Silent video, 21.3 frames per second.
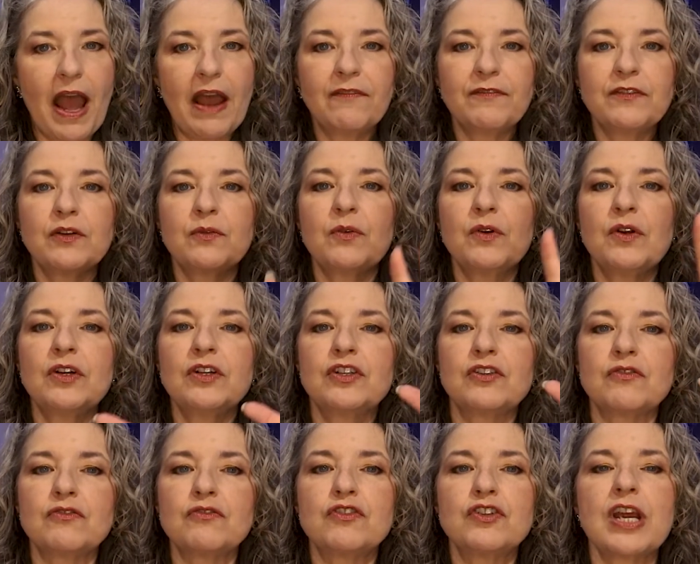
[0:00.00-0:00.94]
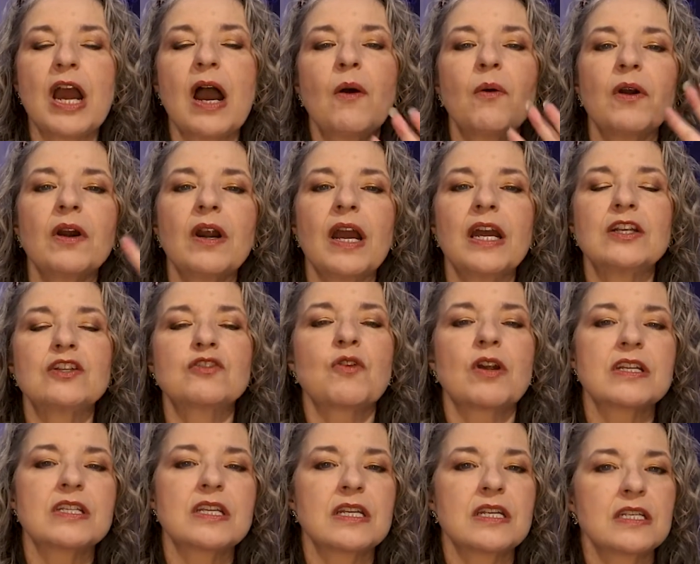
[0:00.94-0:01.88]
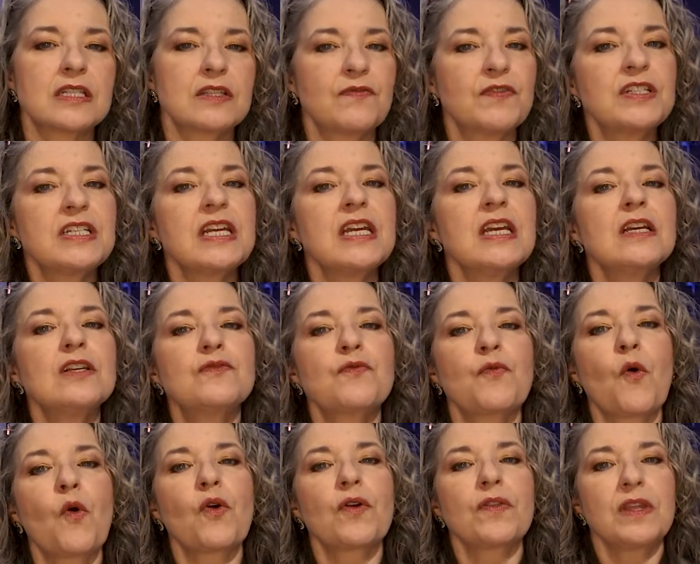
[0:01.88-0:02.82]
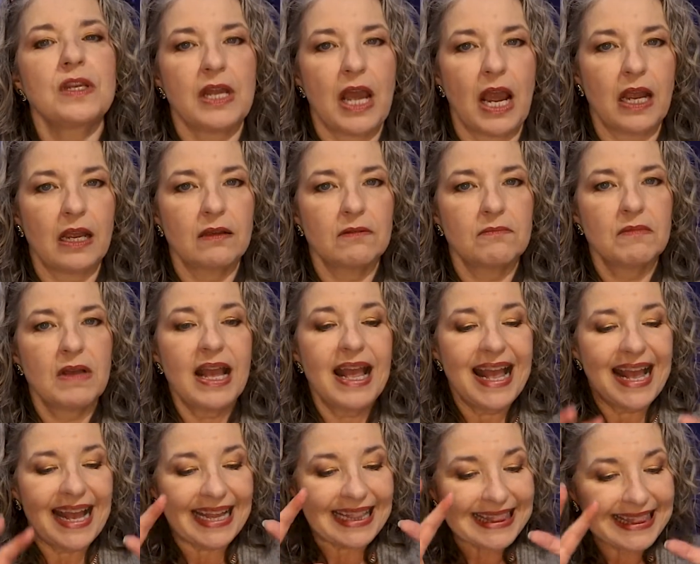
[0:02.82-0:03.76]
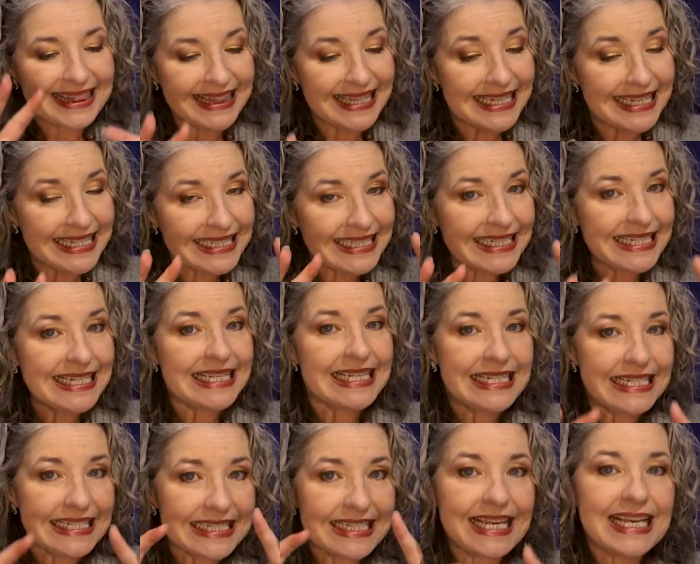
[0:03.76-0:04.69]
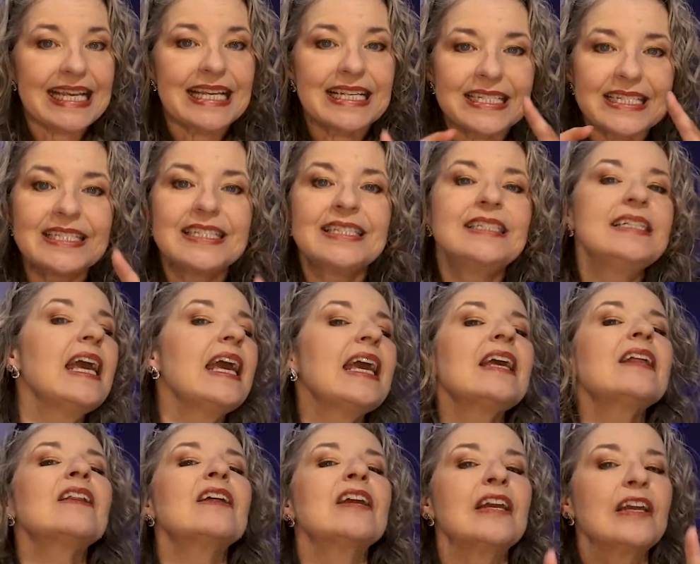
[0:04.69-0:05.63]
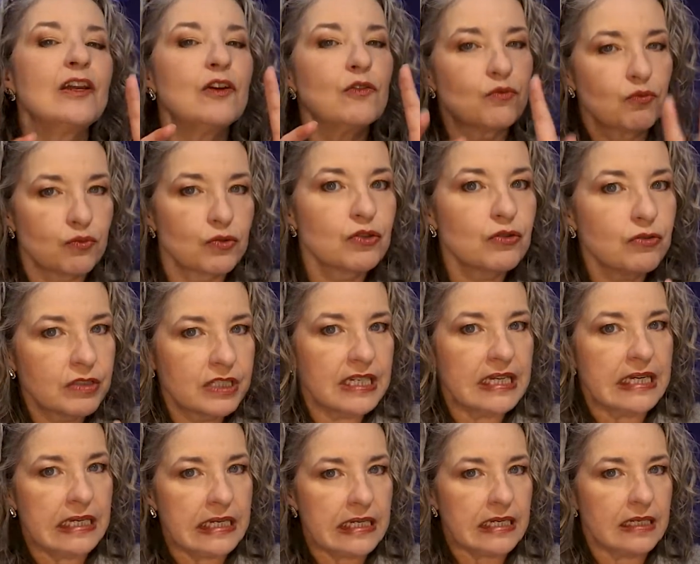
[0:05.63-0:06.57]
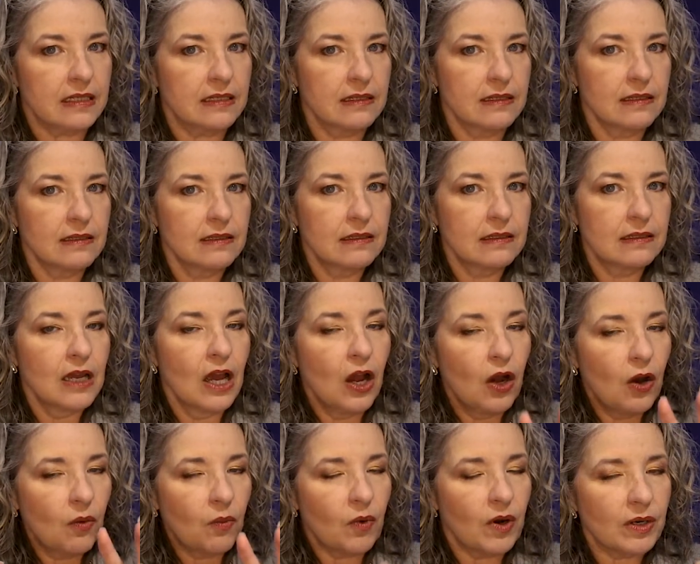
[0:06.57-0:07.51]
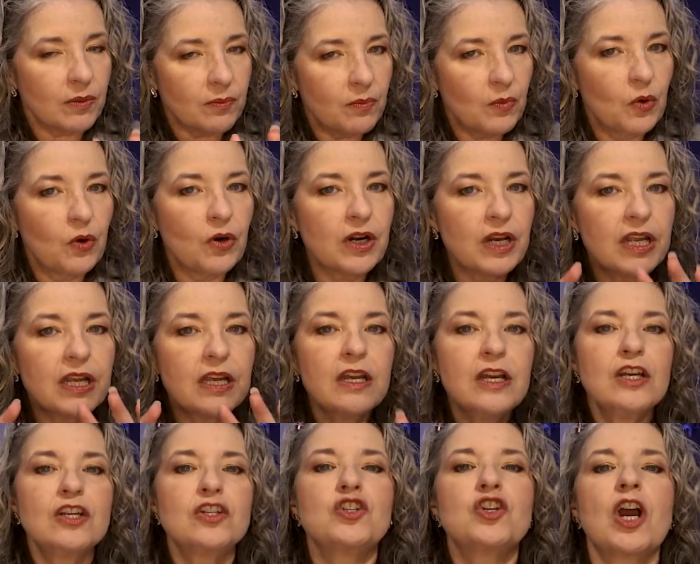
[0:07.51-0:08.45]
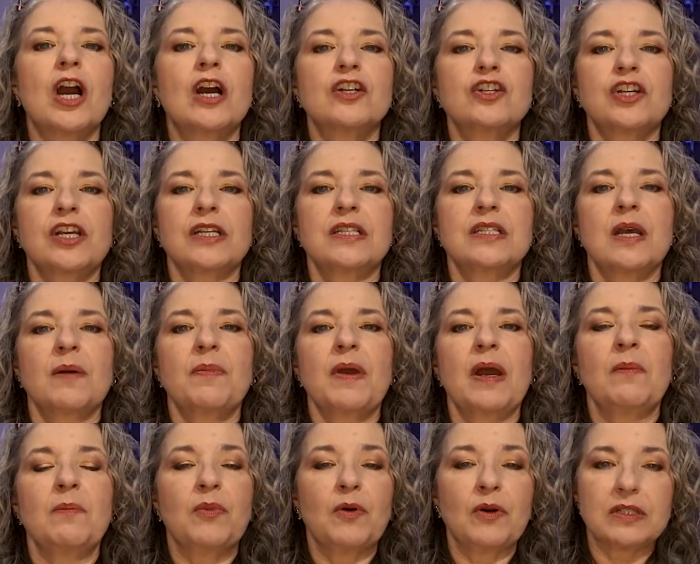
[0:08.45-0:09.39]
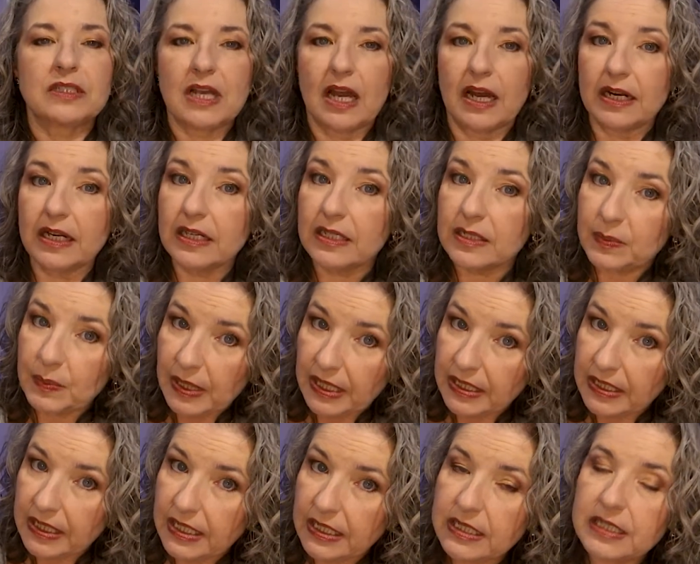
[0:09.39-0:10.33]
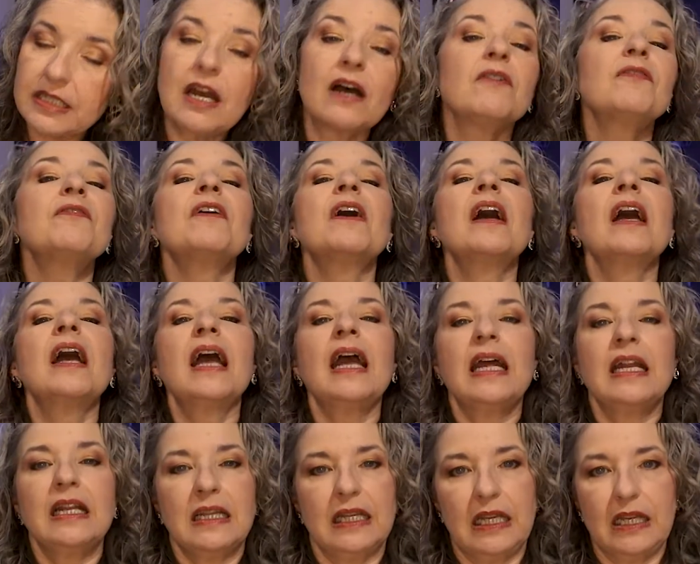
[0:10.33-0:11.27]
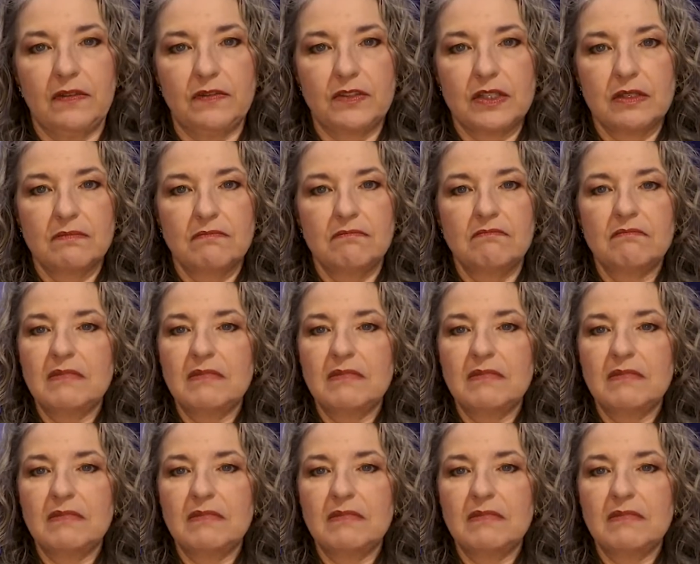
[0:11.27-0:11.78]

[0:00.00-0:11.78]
afterward to shower and dress in his fatigues for the day. And this is his daily routine. One morning, Josh gets up and puts on his PT stuff and leaves.